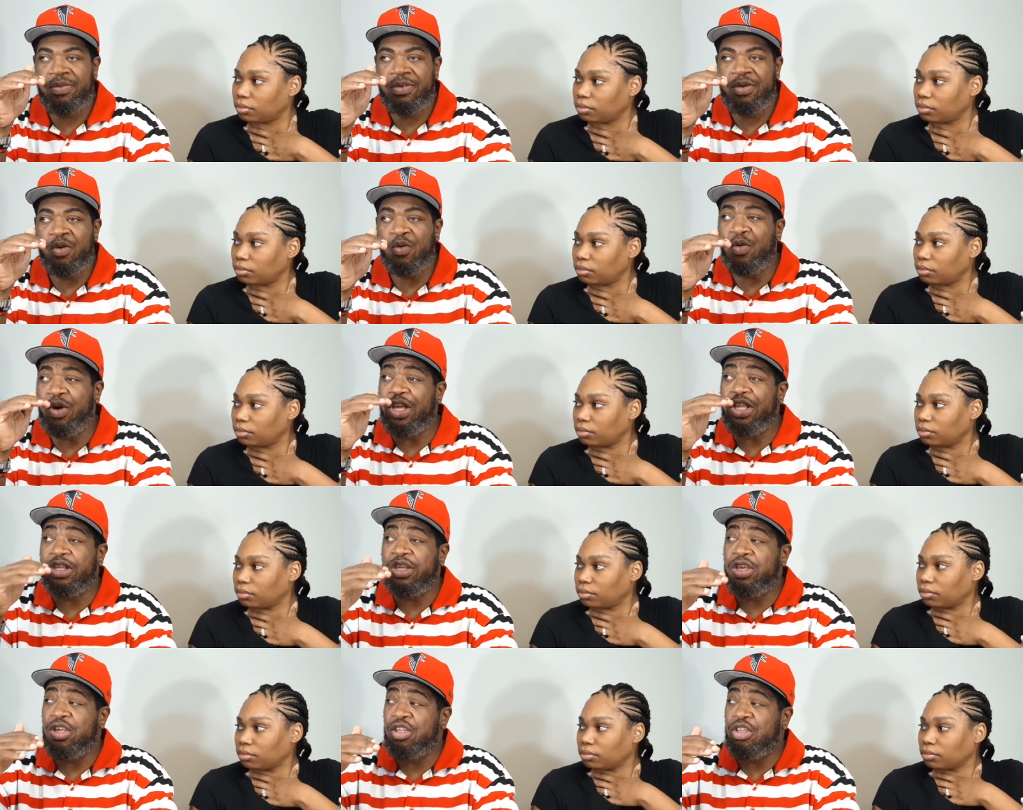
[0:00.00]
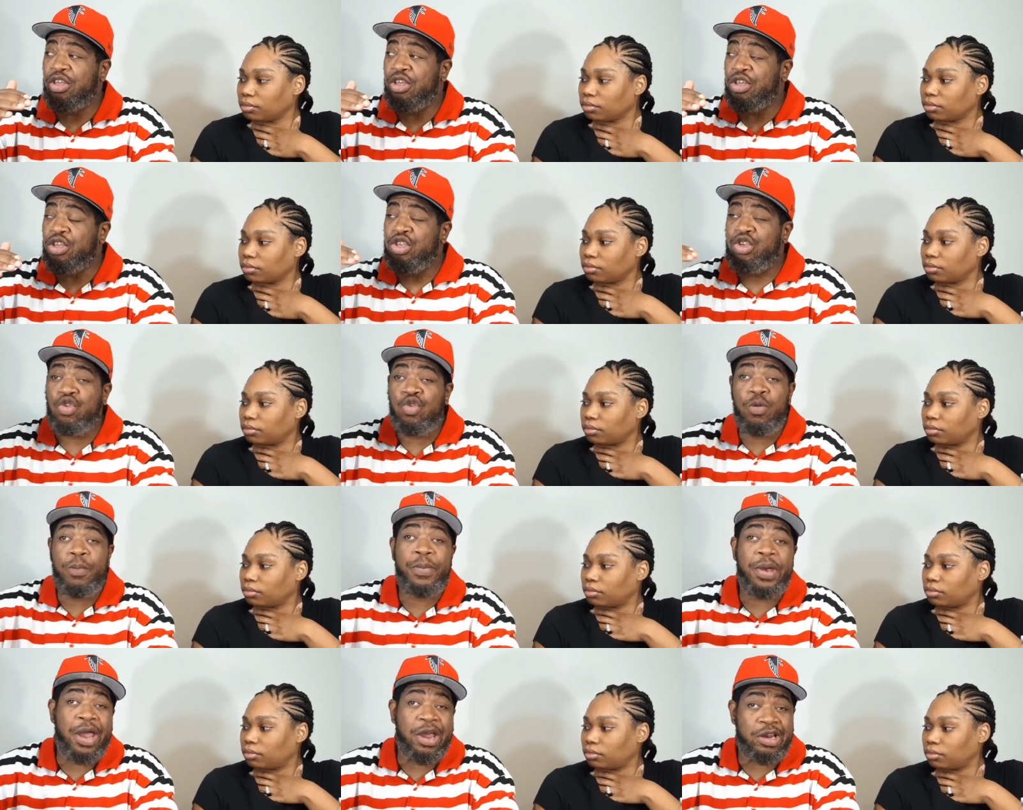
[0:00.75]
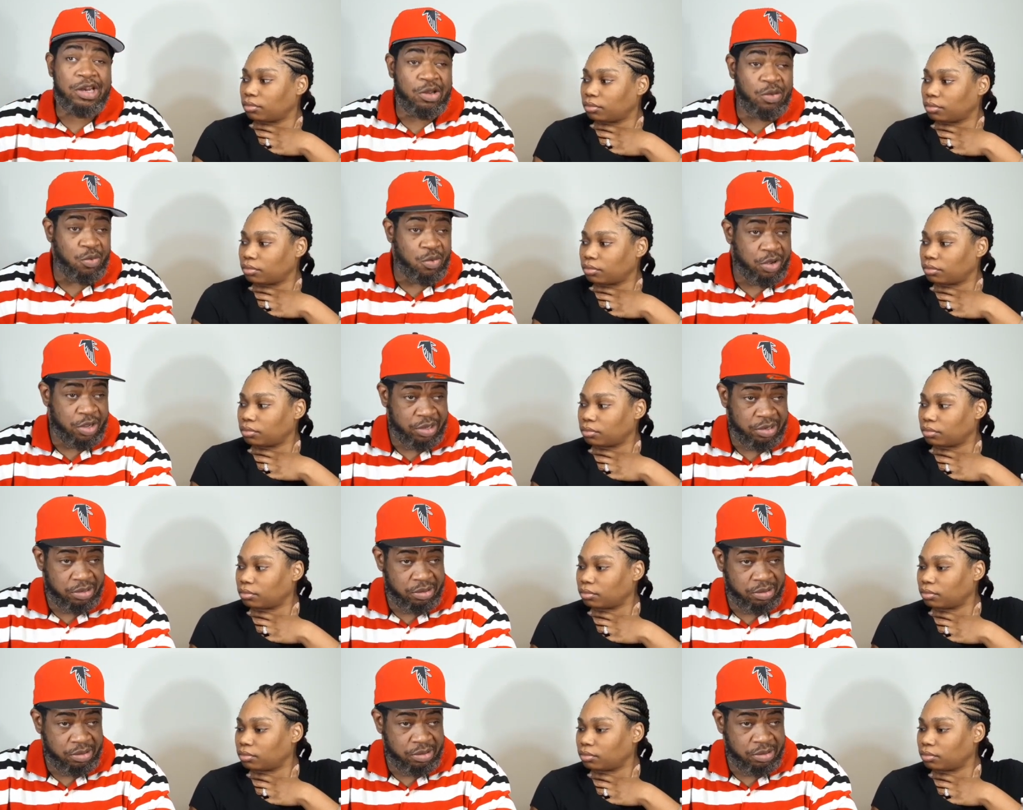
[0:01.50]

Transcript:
Speaker 1: when you barely one?